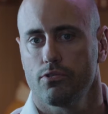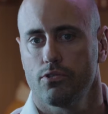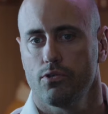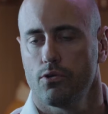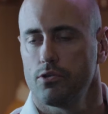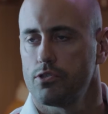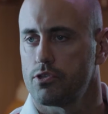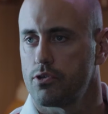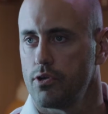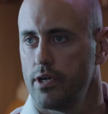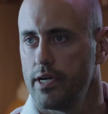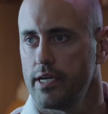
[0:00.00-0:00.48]

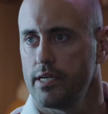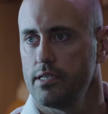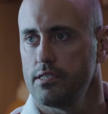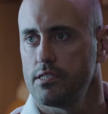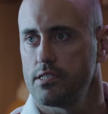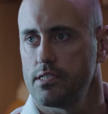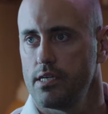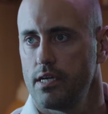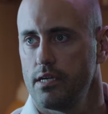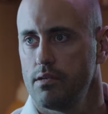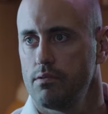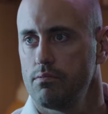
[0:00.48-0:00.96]
George Gregan
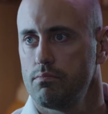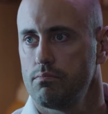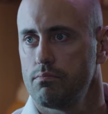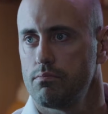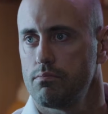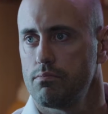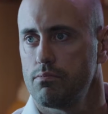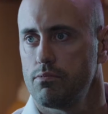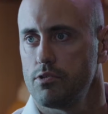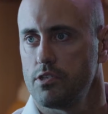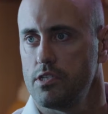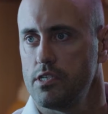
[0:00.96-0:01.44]
said
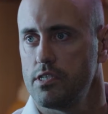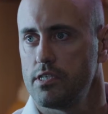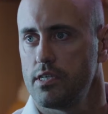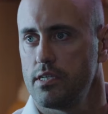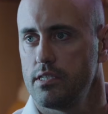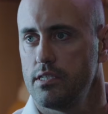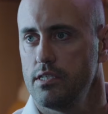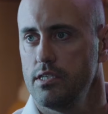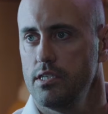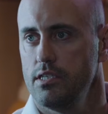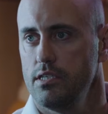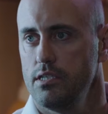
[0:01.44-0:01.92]
was, he
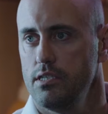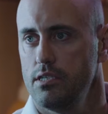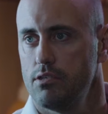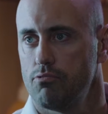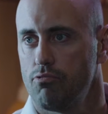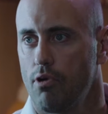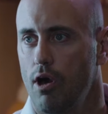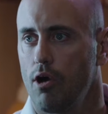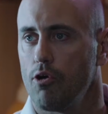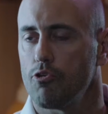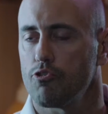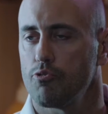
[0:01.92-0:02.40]
said, your
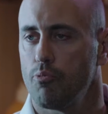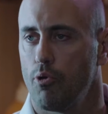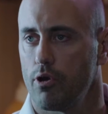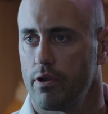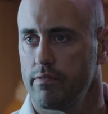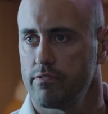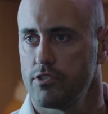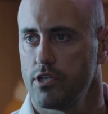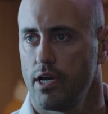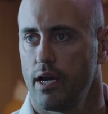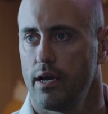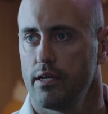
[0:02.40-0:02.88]
roles might
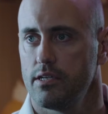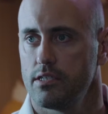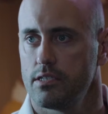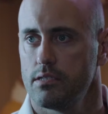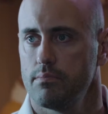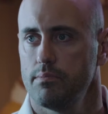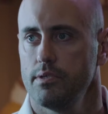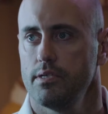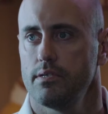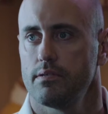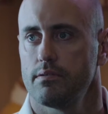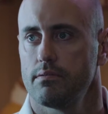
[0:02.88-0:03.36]
have changed
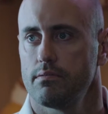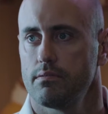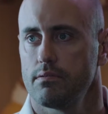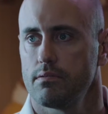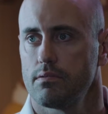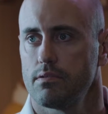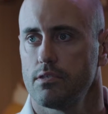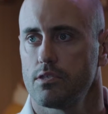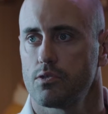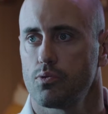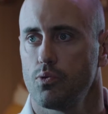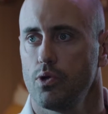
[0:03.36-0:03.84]
a bit
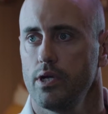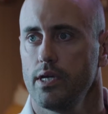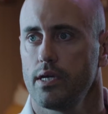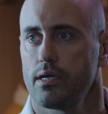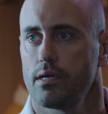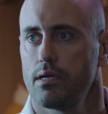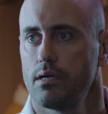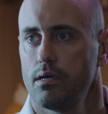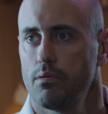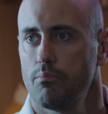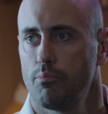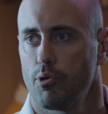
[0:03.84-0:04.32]
this week,
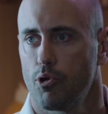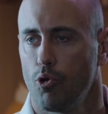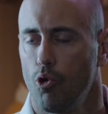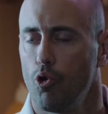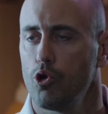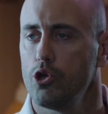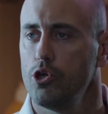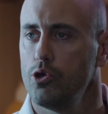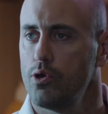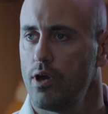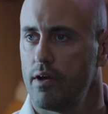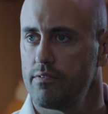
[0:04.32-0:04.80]
but
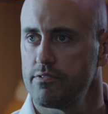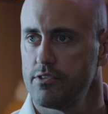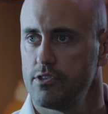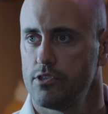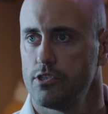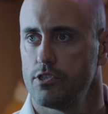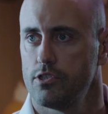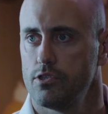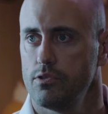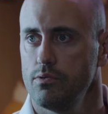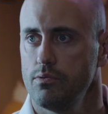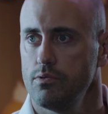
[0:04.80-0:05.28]
all you have to
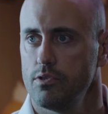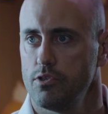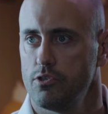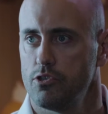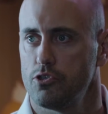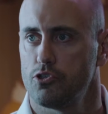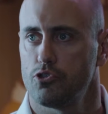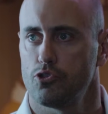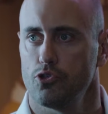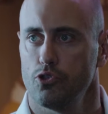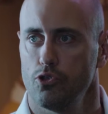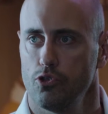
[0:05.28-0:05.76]
do is
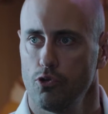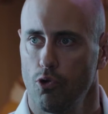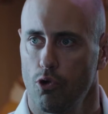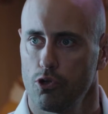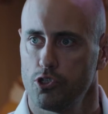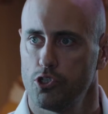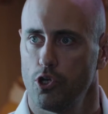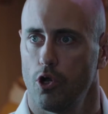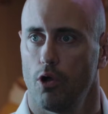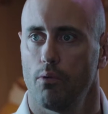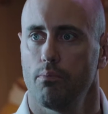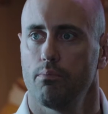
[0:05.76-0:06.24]
just do your
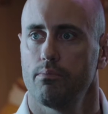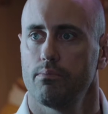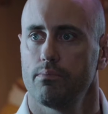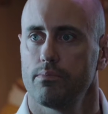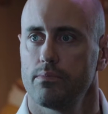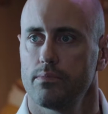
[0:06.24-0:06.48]
job.